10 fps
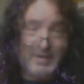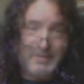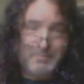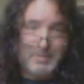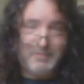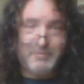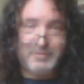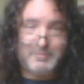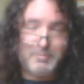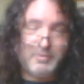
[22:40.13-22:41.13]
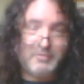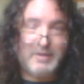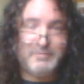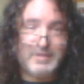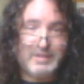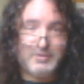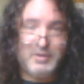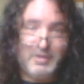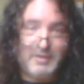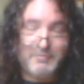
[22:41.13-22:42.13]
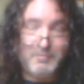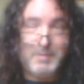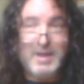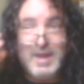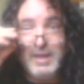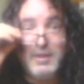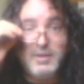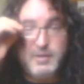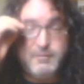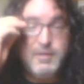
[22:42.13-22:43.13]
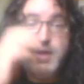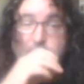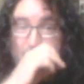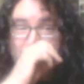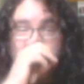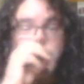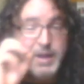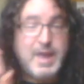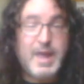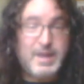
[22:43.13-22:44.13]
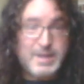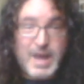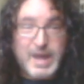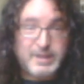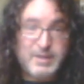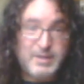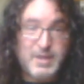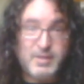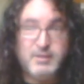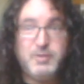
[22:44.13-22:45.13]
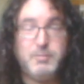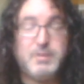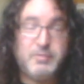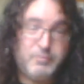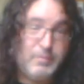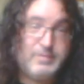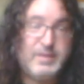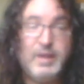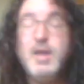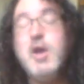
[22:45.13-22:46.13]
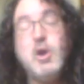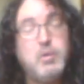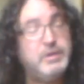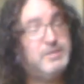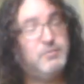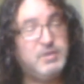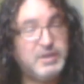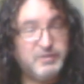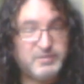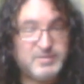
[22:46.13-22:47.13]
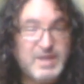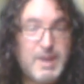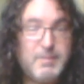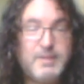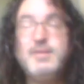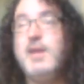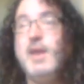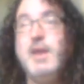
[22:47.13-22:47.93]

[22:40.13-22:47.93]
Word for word: get enough money for the spore drive, so that's good enough for me. And he could have just went ahead and not done another loop. That was risky. Whereas if she killed Stamets,